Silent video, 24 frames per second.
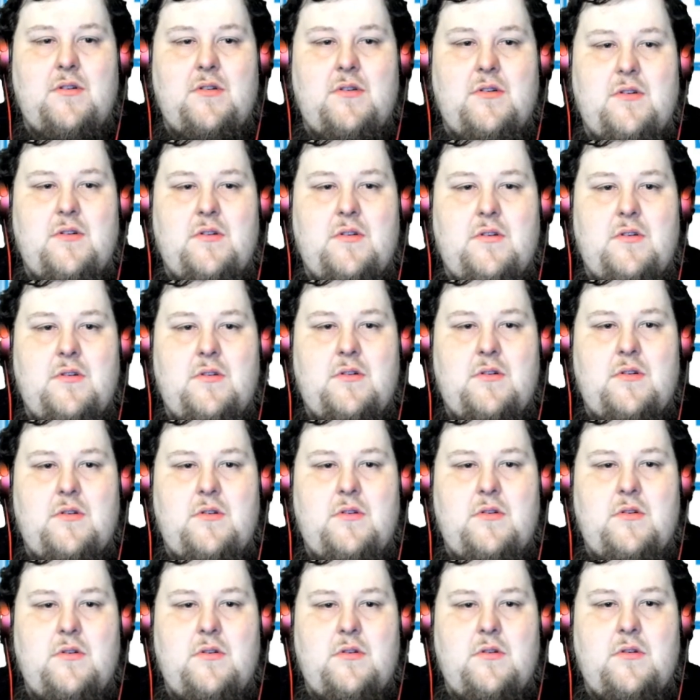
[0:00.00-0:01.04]

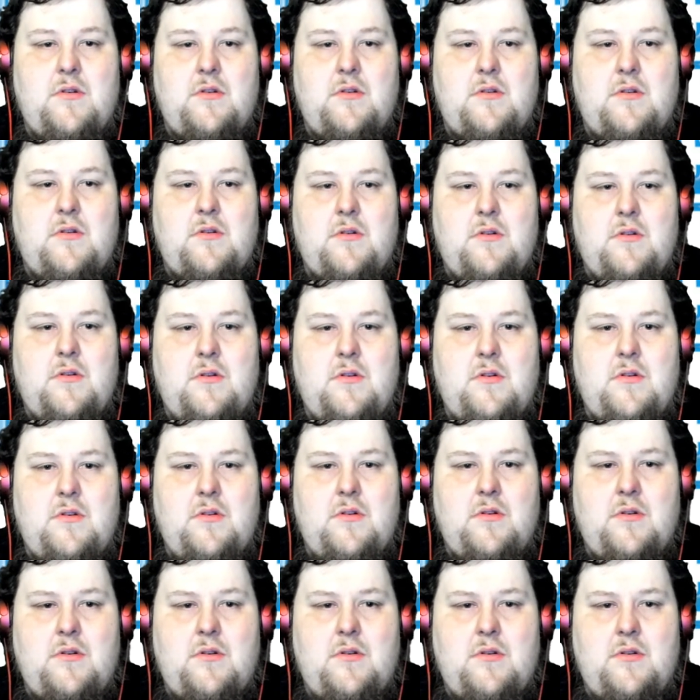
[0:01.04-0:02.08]

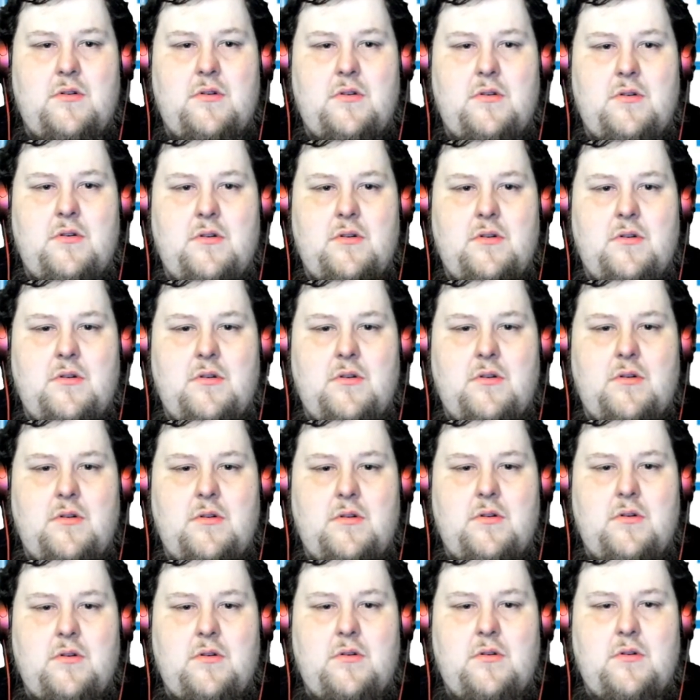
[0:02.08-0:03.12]

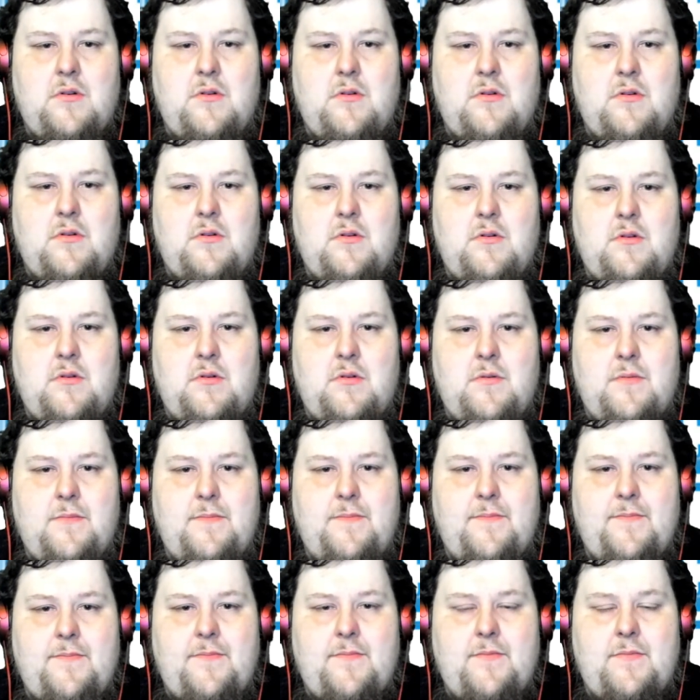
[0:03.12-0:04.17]

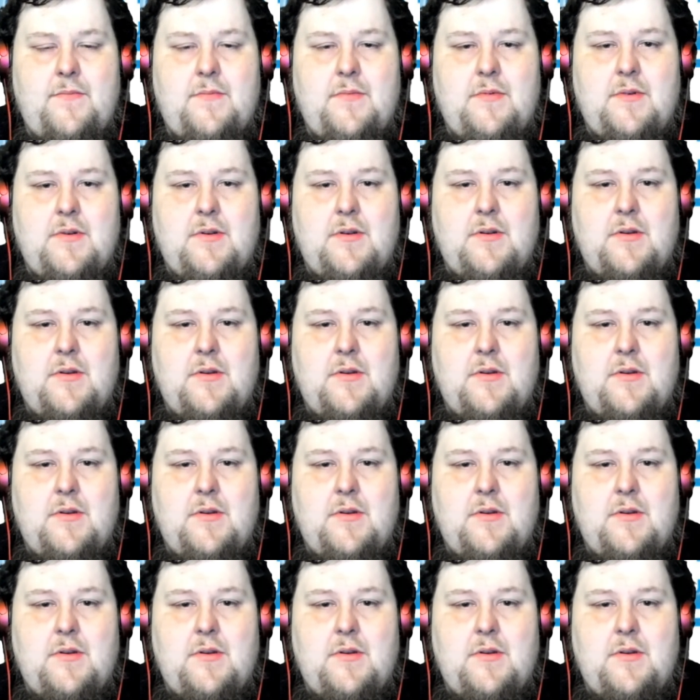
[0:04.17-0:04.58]
No one is speaking in this clip.